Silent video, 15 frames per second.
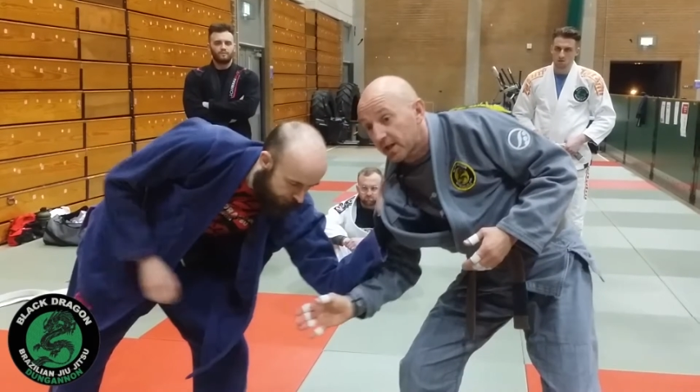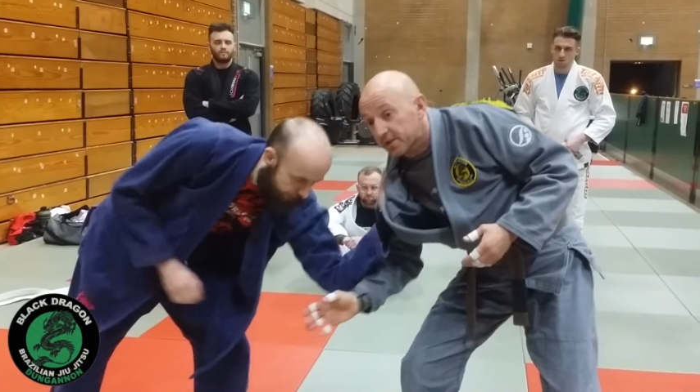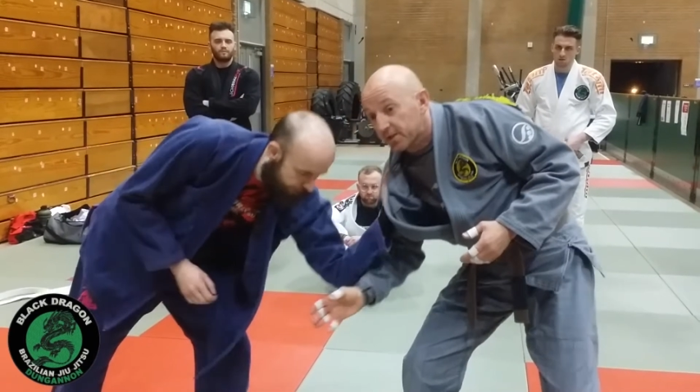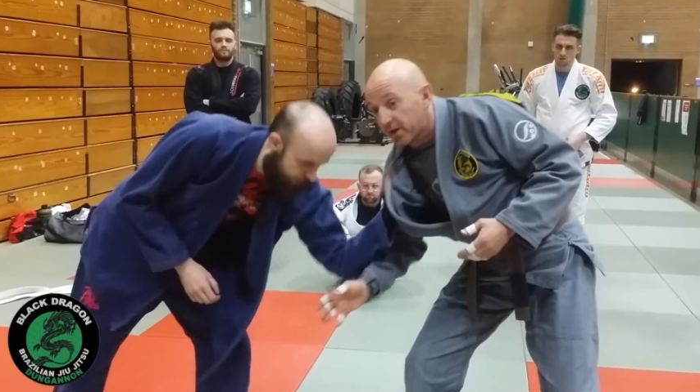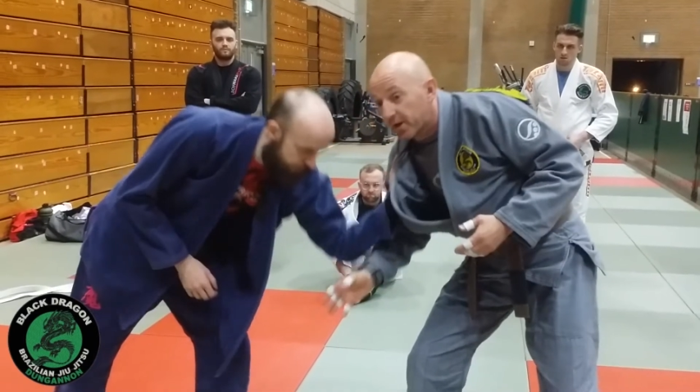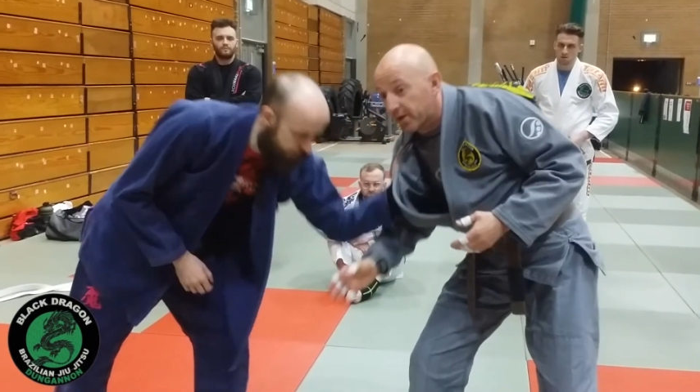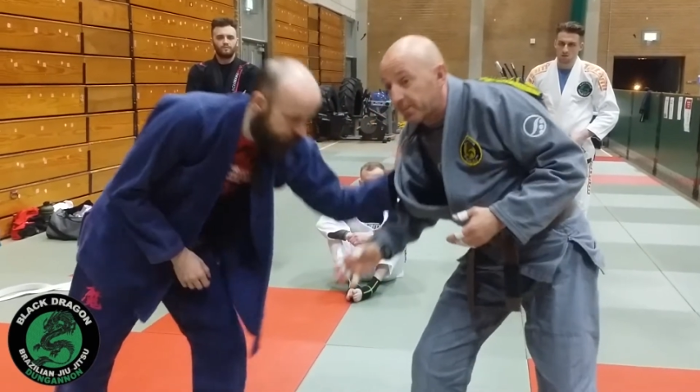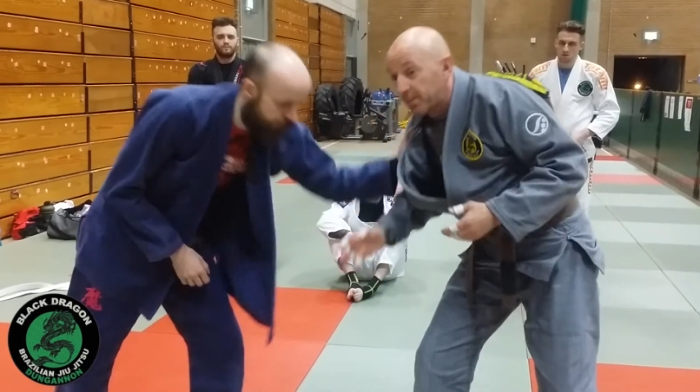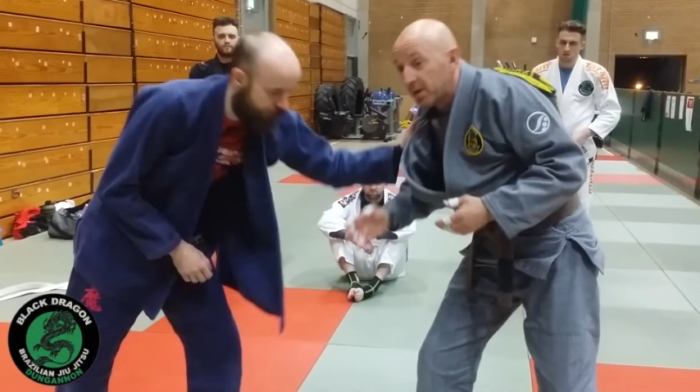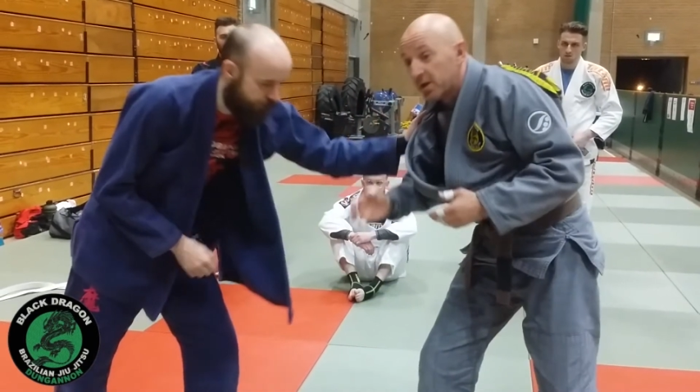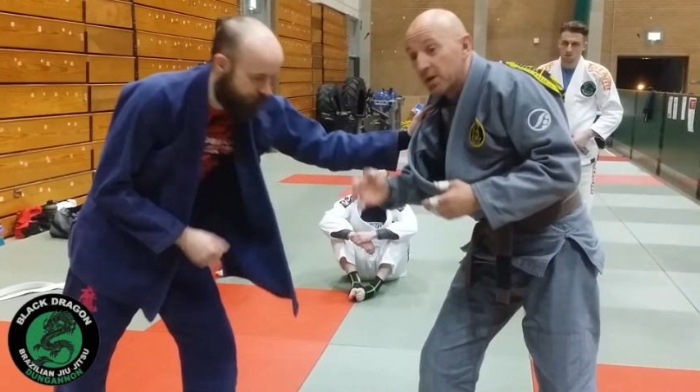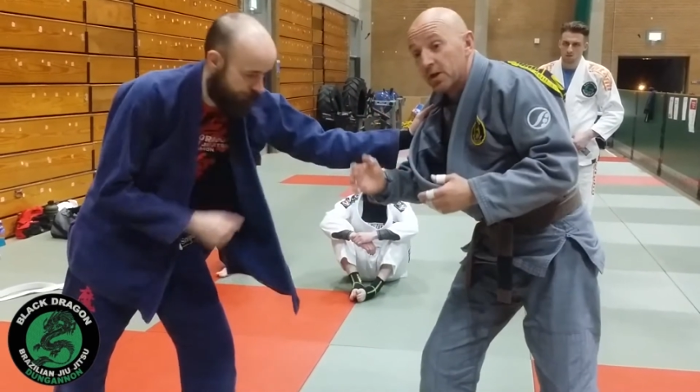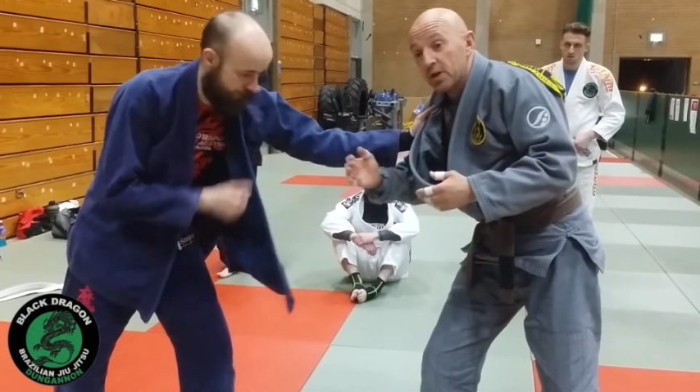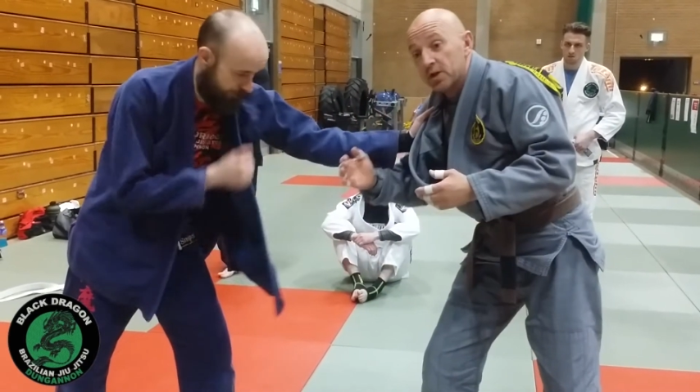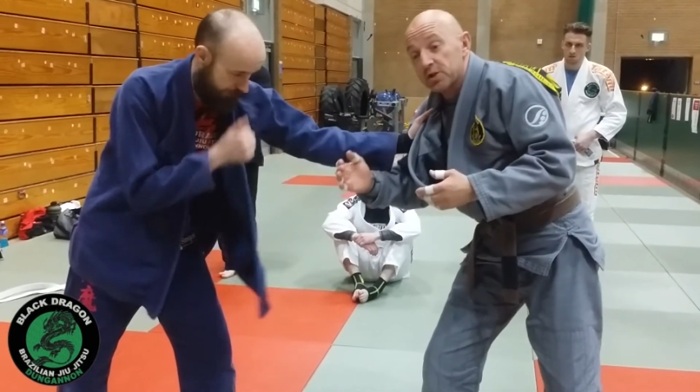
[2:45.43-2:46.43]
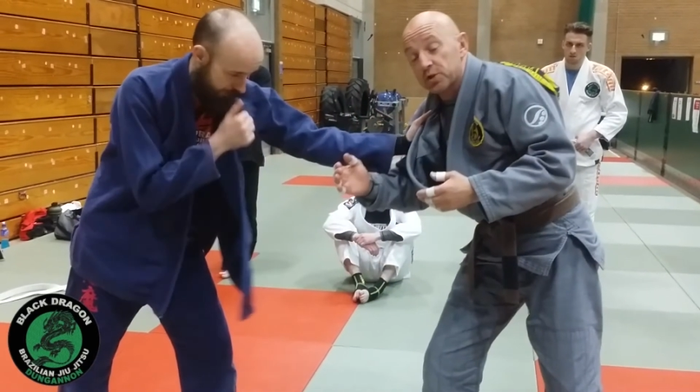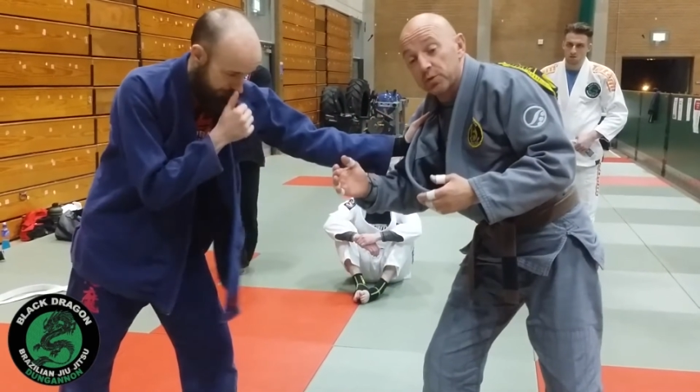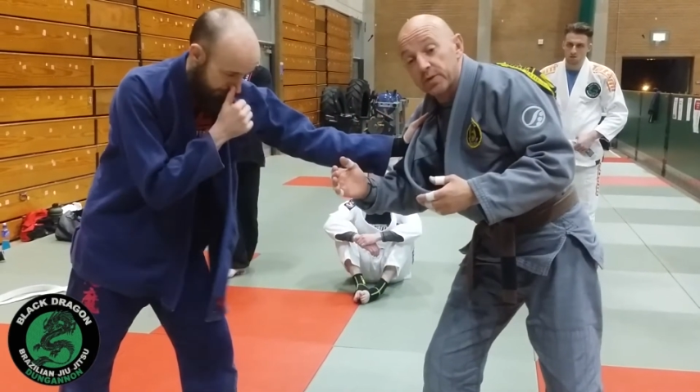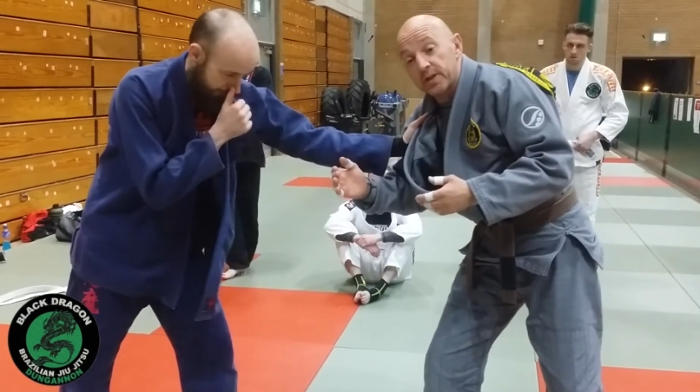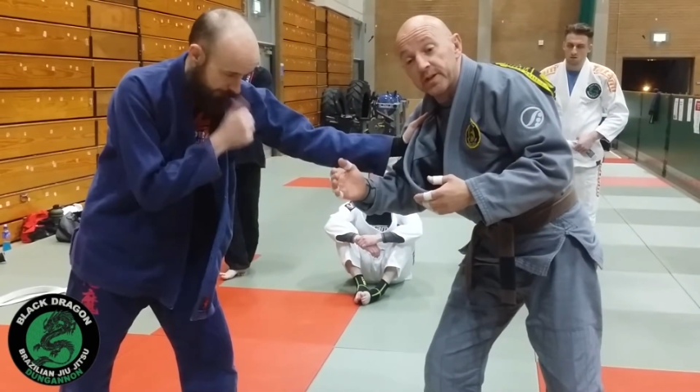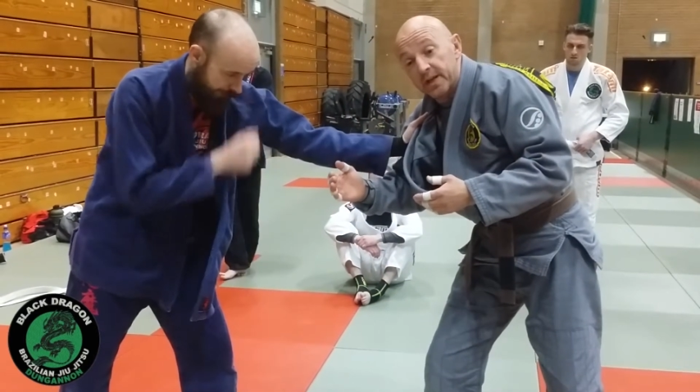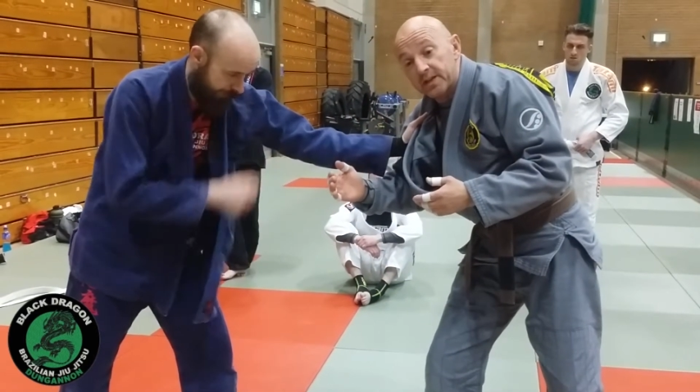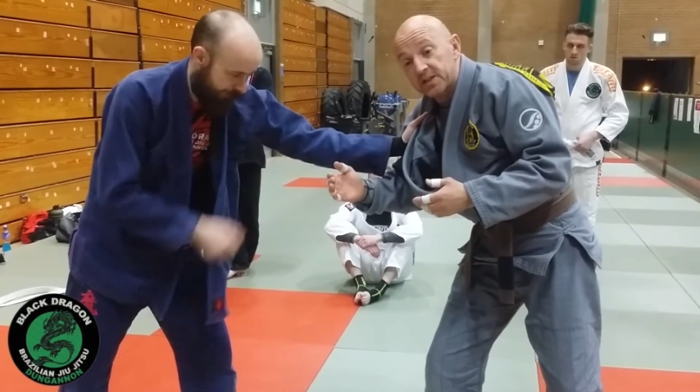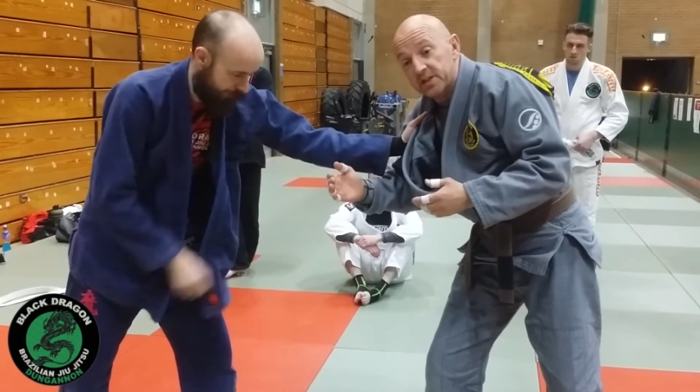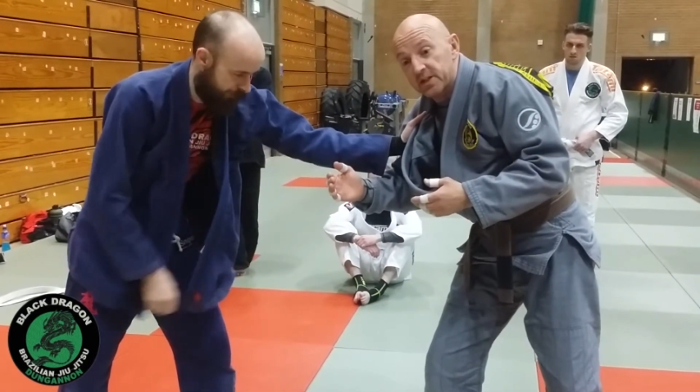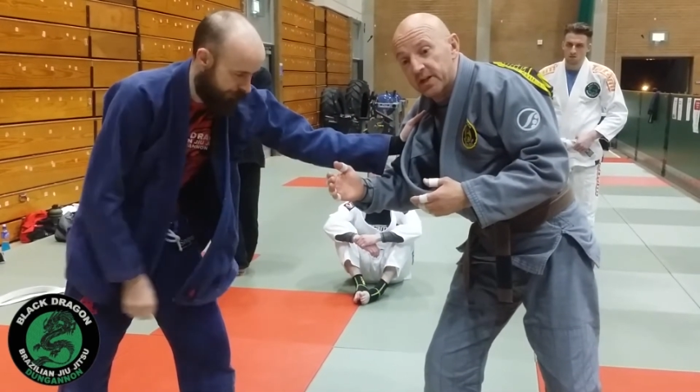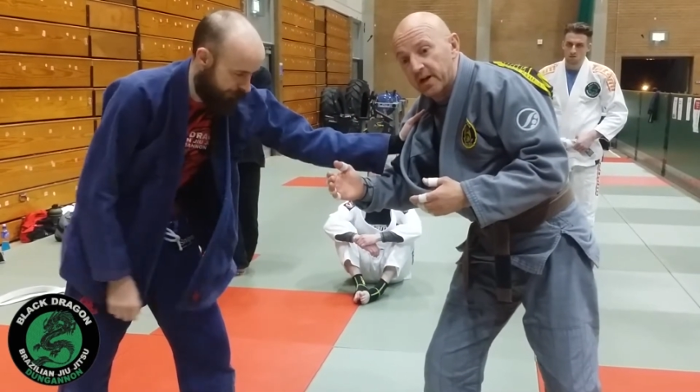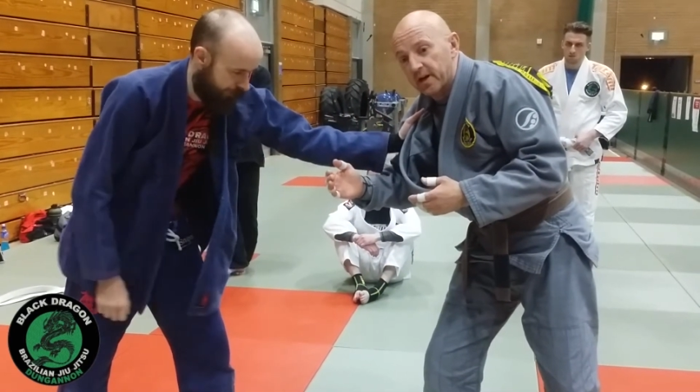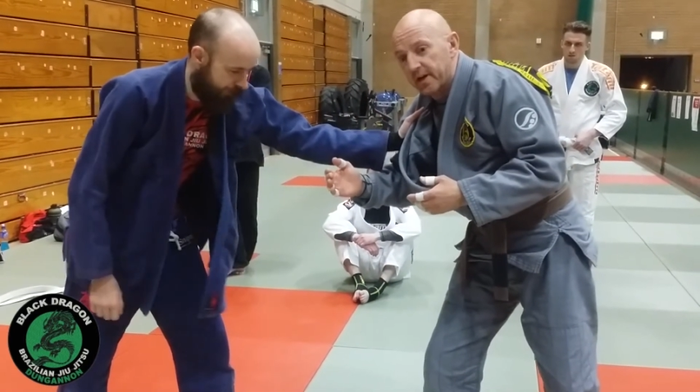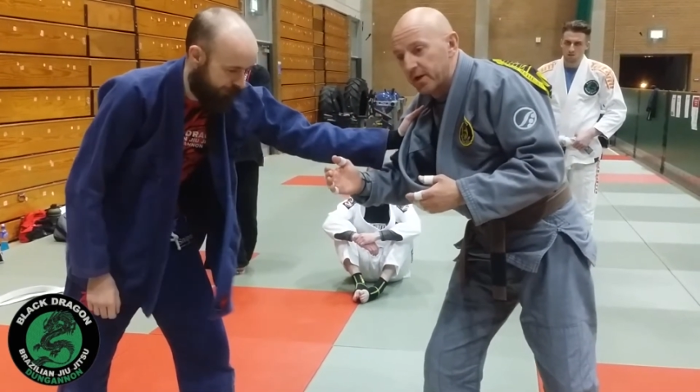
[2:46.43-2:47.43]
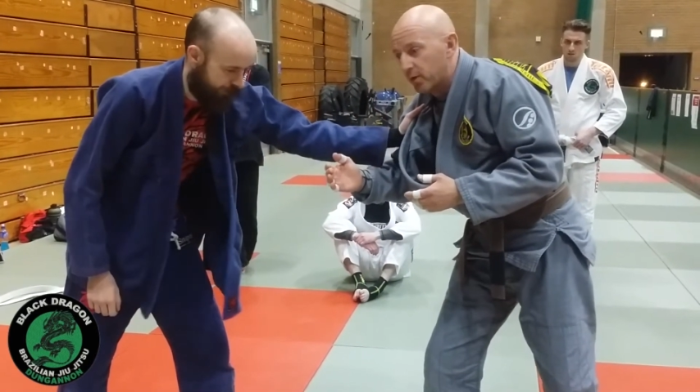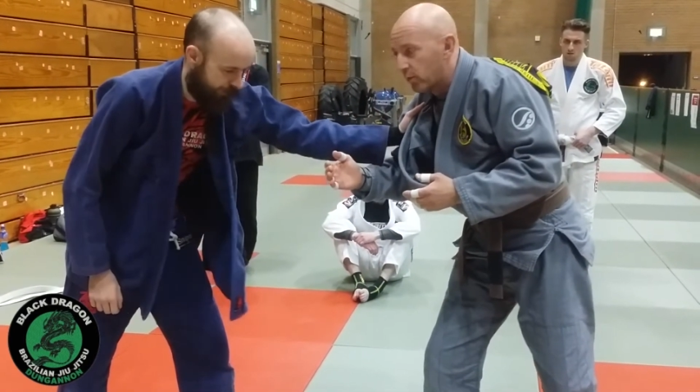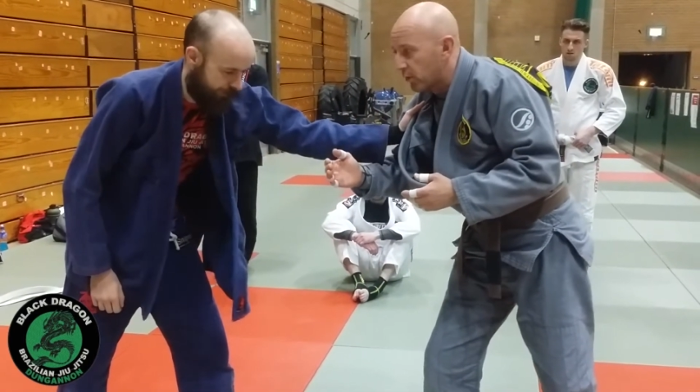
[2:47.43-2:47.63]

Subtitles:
down. So the next scenario